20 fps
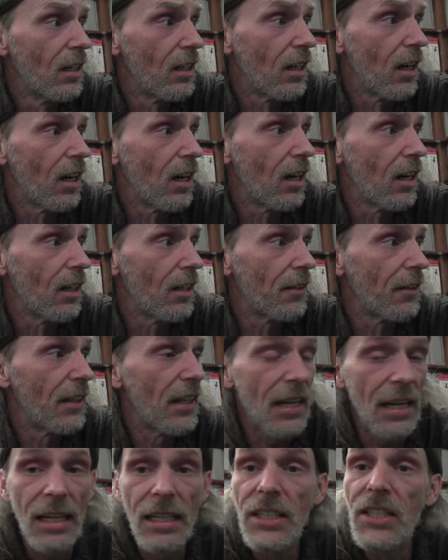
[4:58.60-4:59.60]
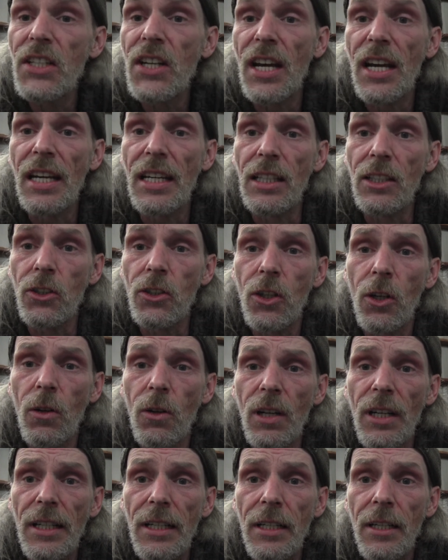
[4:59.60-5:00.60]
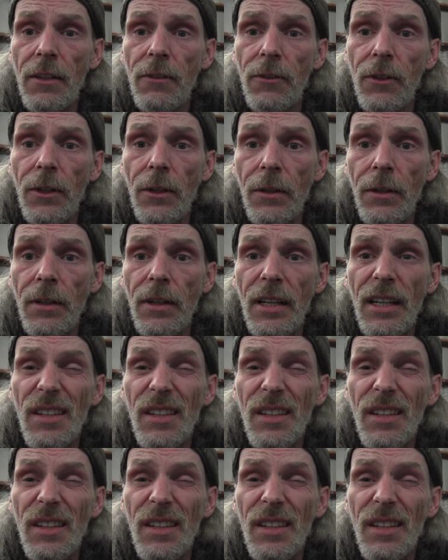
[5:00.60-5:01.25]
The intake is totally different.